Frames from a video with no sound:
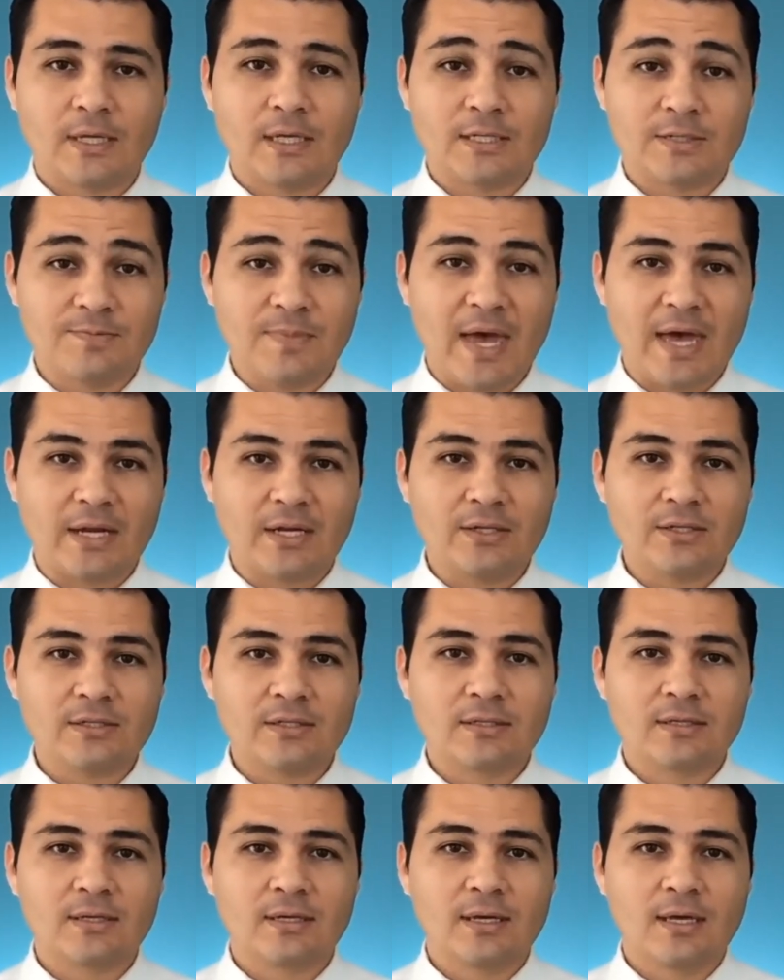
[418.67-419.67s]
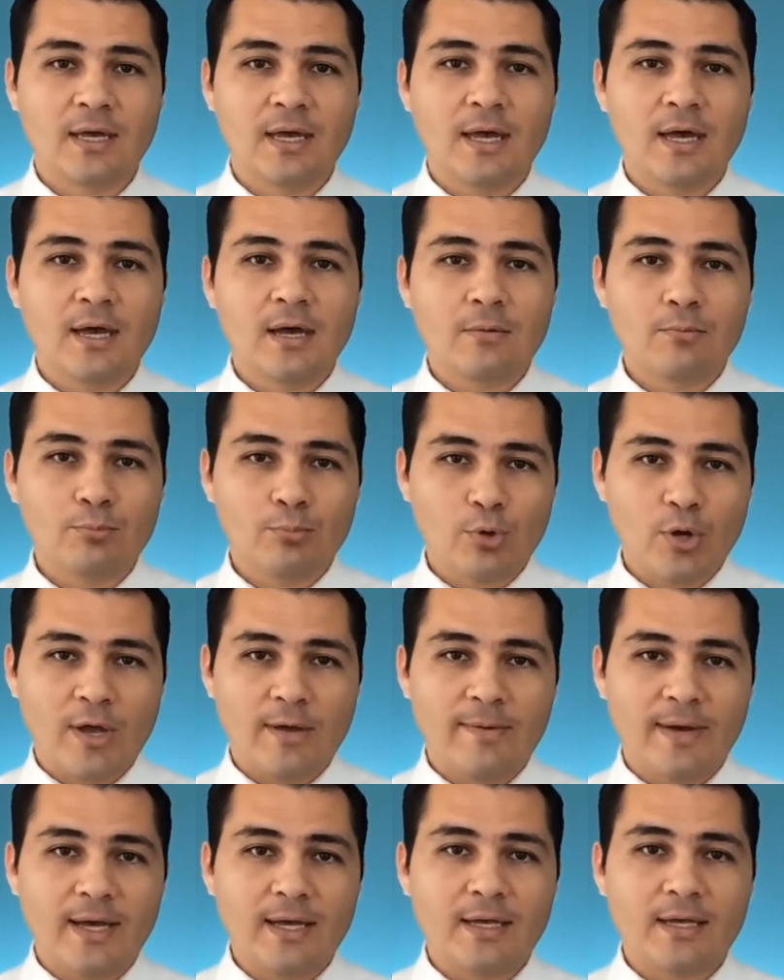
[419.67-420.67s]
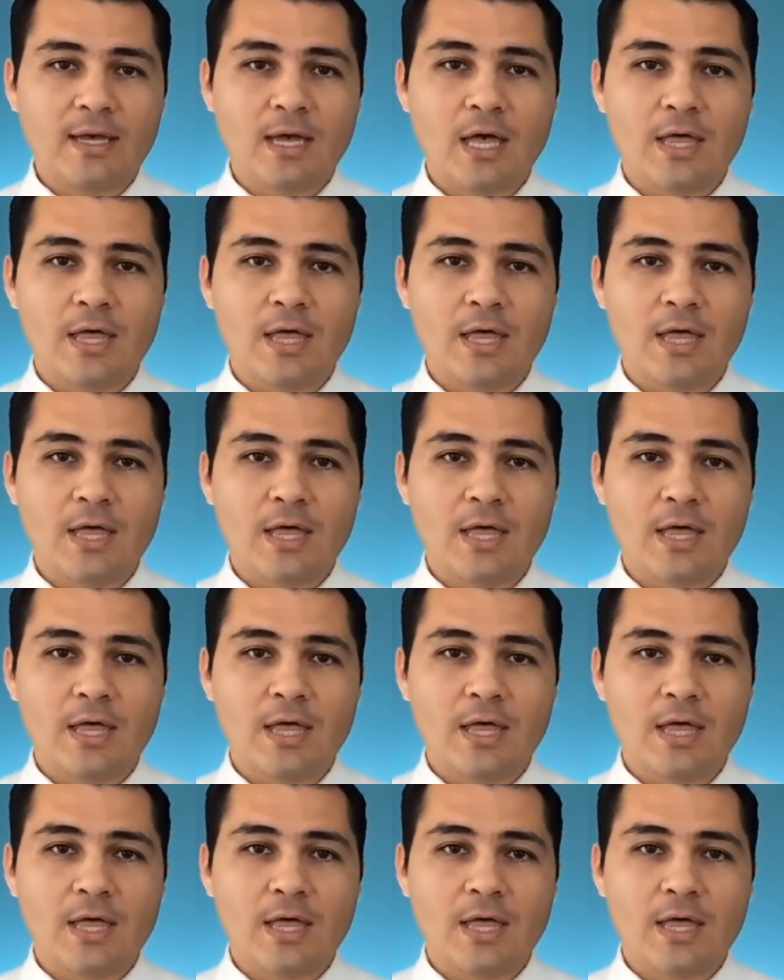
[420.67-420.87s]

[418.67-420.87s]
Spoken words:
In Spanish, prueba